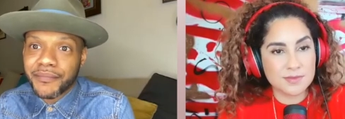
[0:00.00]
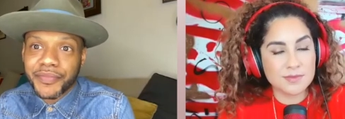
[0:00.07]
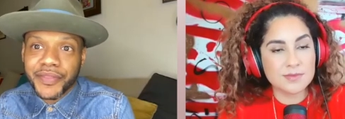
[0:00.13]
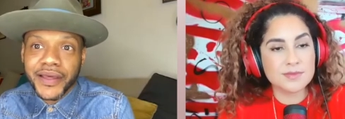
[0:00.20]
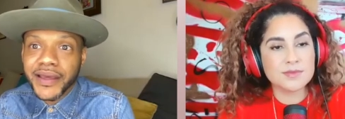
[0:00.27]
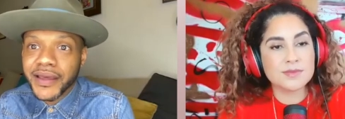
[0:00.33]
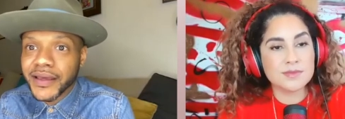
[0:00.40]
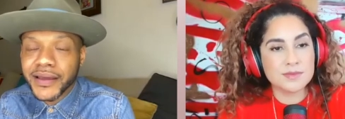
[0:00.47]

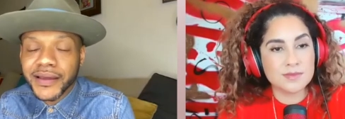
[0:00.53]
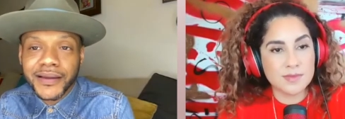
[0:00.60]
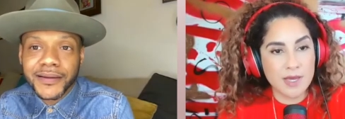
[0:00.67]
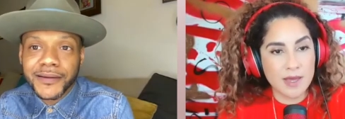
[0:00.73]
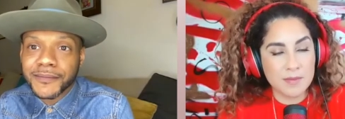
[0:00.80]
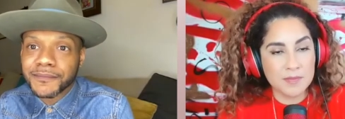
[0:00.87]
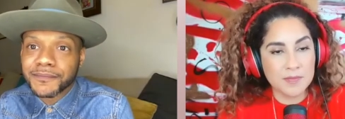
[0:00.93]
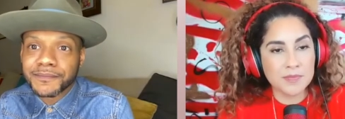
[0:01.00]
Speaker 1: thing?
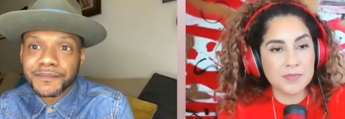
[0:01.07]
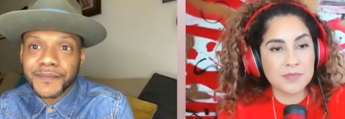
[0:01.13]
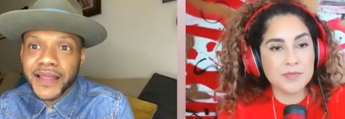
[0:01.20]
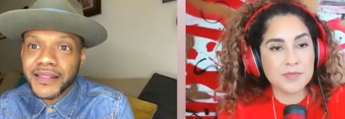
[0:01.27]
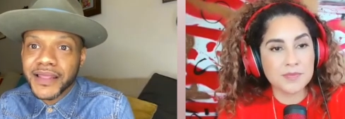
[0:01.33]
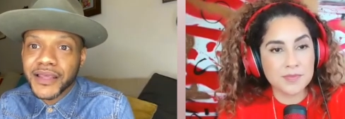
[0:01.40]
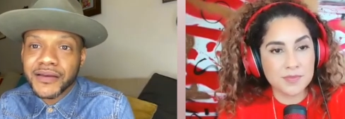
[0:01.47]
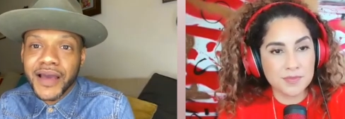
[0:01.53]
Yeah.
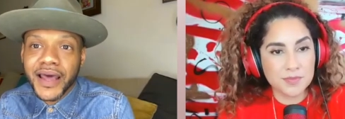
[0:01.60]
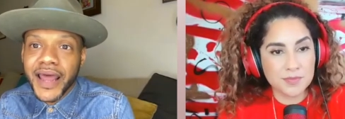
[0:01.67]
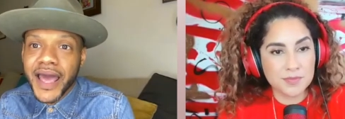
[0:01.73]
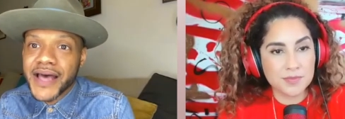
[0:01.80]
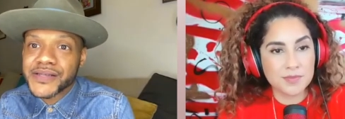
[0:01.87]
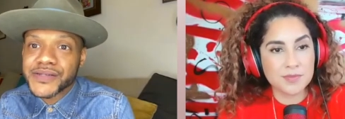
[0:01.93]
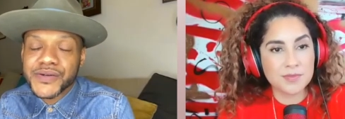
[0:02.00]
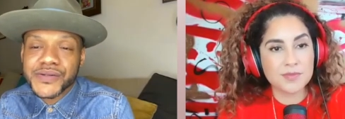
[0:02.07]
If you got to
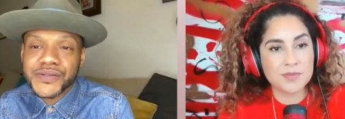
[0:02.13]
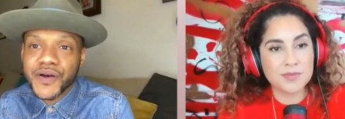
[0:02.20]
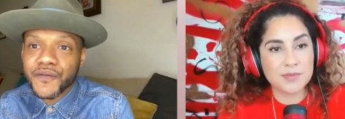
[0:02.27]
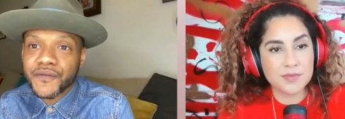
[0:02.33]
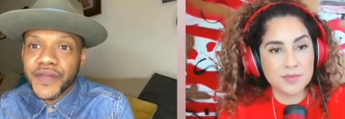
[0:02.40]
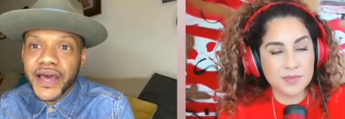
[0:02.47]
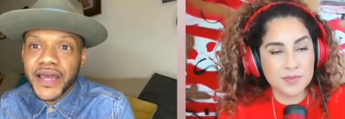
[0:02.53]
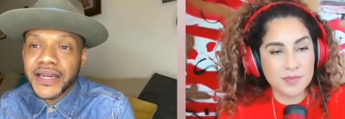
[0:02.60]
ask yourself
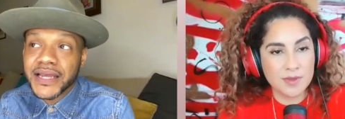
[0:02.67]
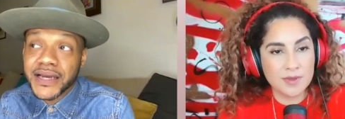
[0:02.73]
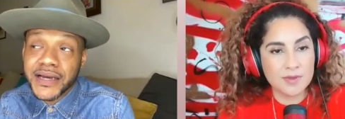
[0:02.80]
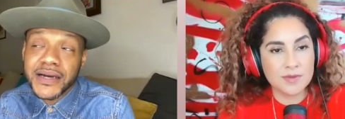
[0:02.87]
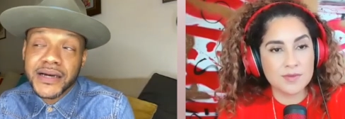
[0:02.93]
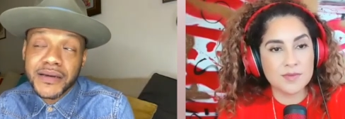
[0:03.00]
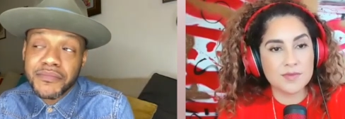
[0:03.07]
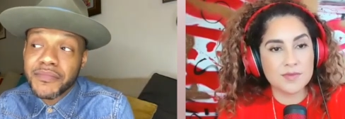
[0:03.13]
that. And it
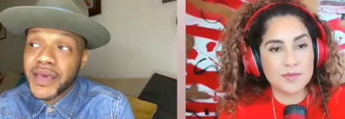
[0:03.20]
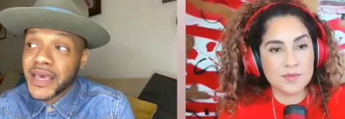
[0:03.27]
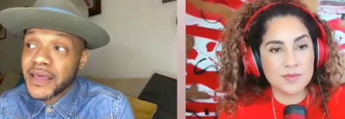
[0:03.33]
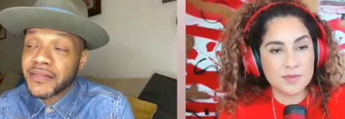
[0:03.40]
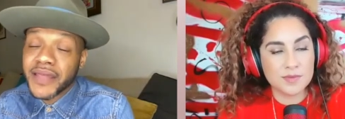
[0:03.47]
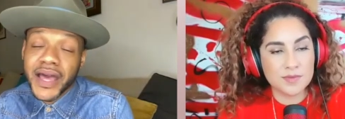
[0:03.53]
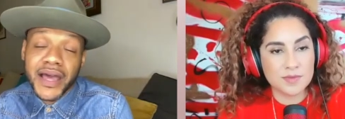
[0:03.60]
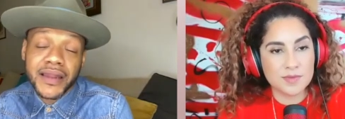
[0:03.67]
could mean
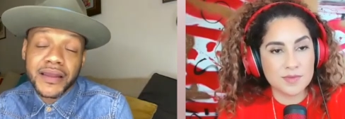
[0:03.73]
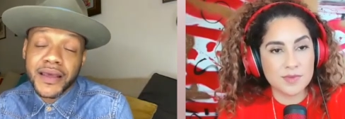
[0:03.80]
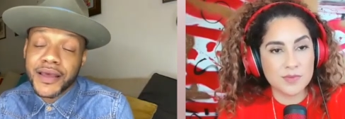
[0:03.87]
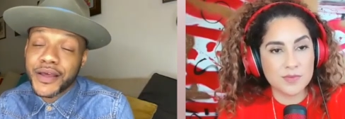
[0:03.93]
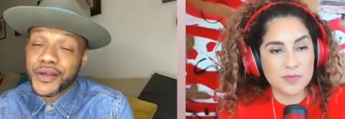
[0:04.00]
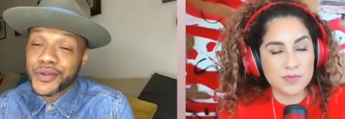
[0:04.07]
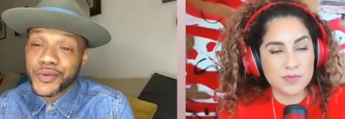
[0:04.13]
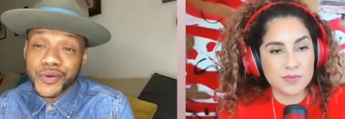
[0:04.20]
that
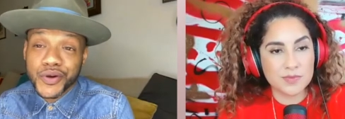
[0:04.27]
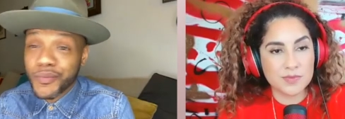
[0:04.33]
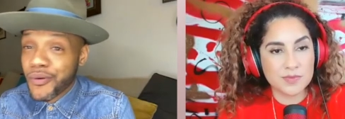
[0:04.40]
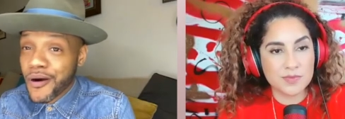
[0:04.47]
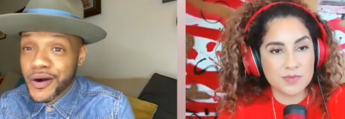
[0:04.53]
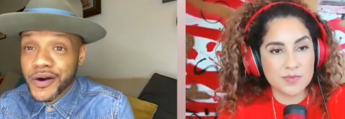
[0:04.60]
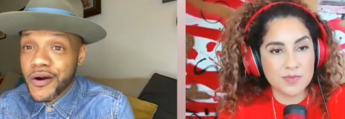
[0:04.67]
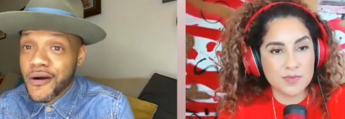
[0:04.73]
you and your
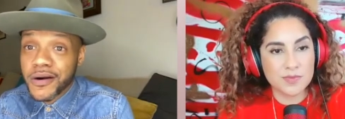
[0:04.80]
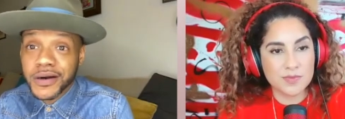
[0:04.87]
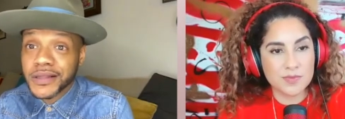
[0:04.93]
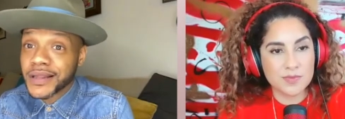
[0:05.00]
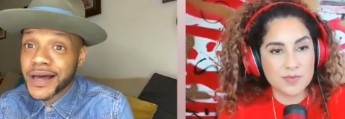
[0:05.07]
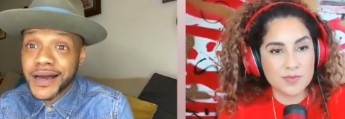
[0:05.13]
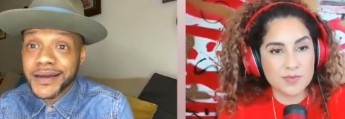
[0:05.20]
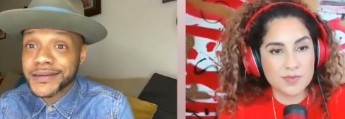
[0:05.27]
partner aren't
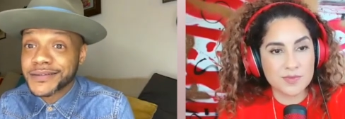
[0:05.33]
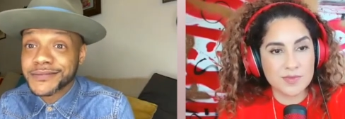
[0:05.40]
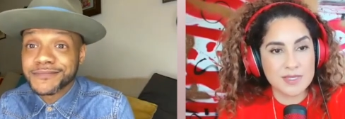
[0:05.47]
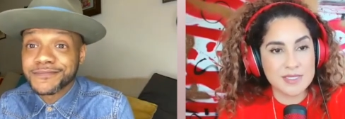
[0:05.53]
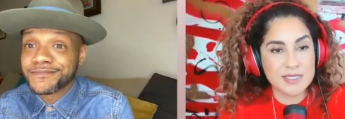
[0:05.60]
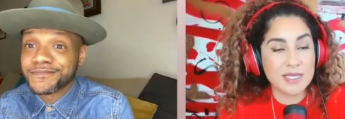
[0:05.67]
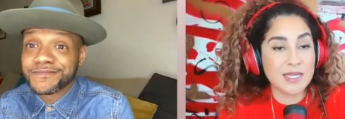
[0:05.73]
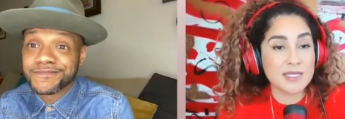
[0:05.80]
aligned.
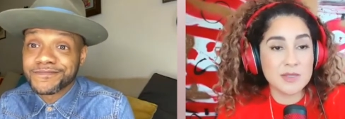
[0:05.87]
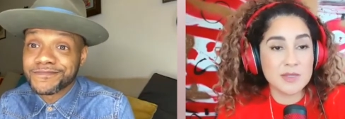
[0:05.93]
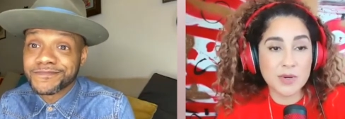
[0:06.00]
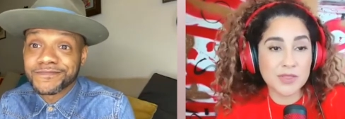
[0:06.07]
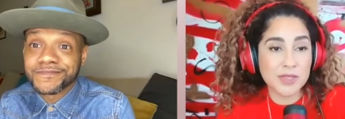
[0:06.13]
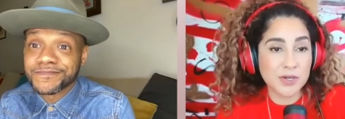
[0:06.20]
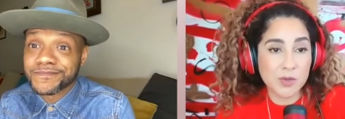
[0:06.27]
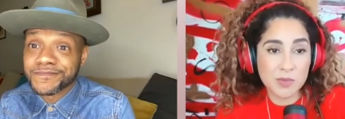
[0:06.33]
Speaker 2: See, that's the
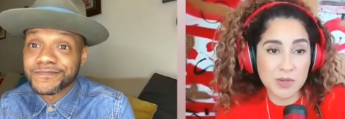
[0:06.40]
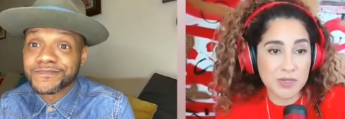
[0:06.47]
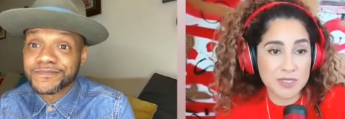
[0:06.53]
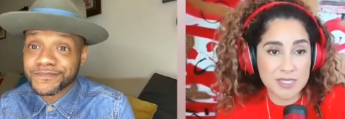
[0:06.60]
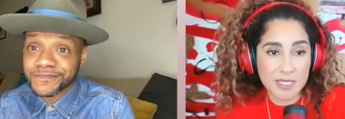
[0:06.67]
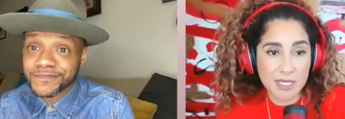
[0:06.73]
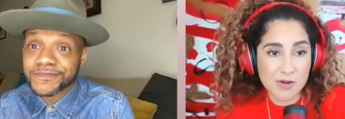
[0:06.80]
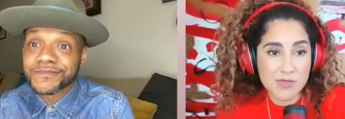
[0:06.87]
part that nobody
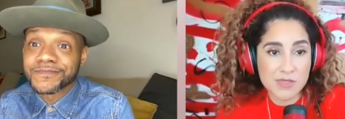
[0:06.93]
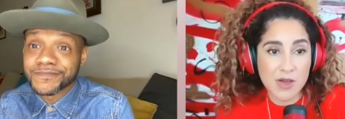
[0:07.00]
wants to hear,